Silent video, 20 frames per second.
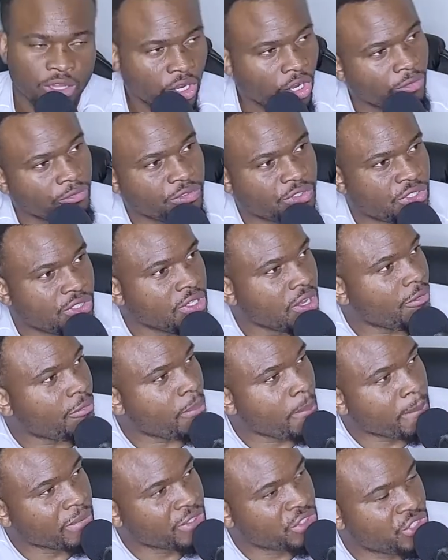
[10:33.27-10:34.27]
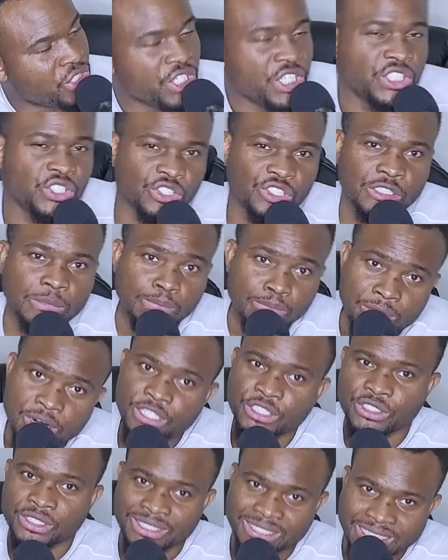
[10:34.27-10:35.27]
of, of Jesus
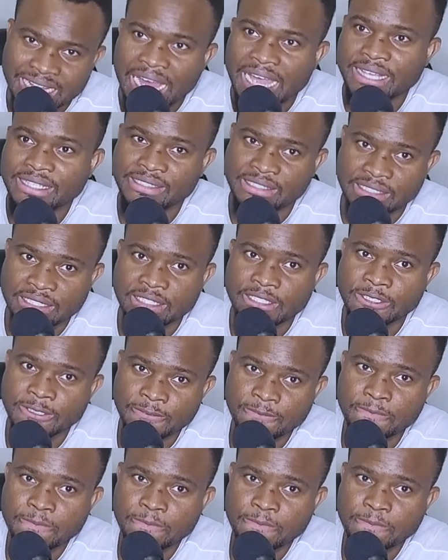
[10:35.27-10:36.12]
merchandising.